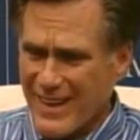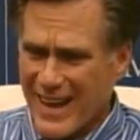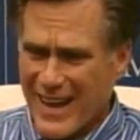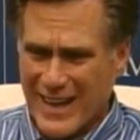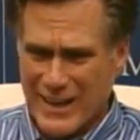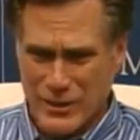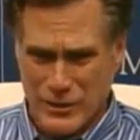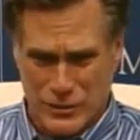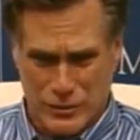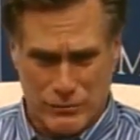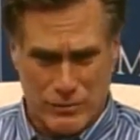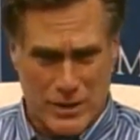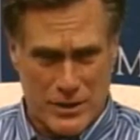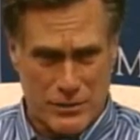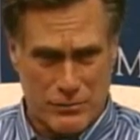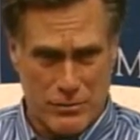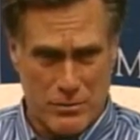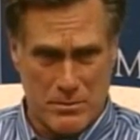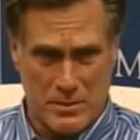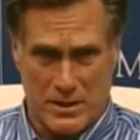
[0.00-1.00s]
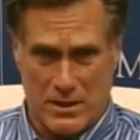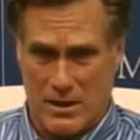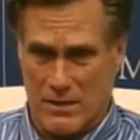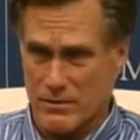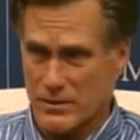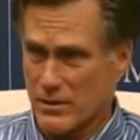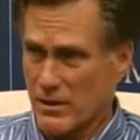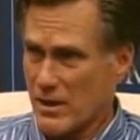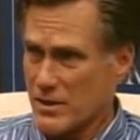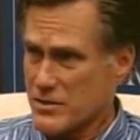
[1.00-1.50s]
I looked around the room at
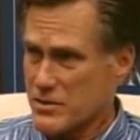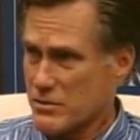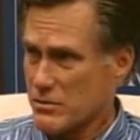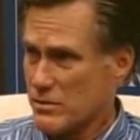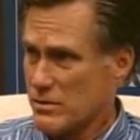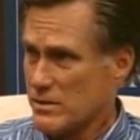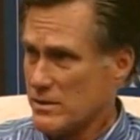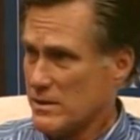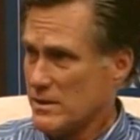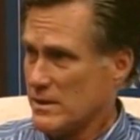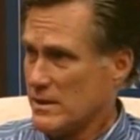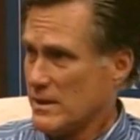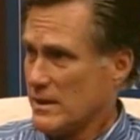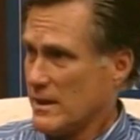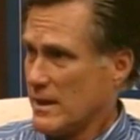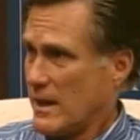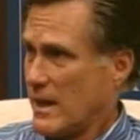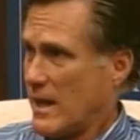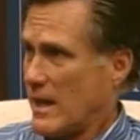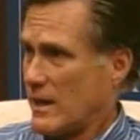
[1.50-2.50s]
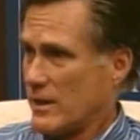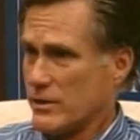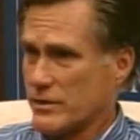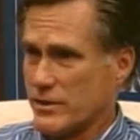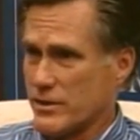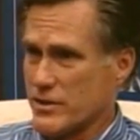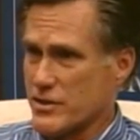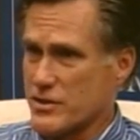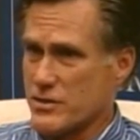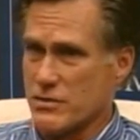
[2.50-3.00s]
Harvard Law School, and I looked
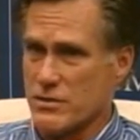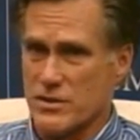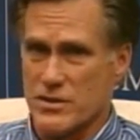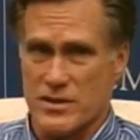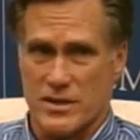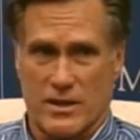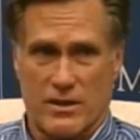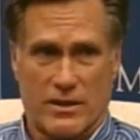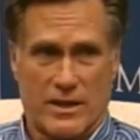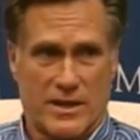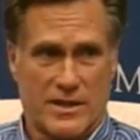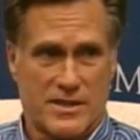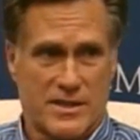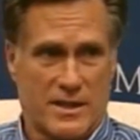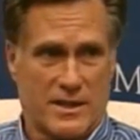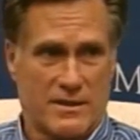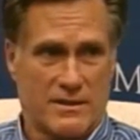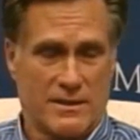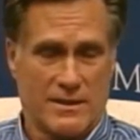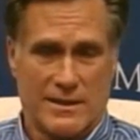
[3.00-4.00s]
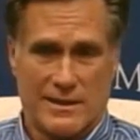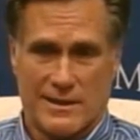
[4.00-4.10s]
at the students there, and I said,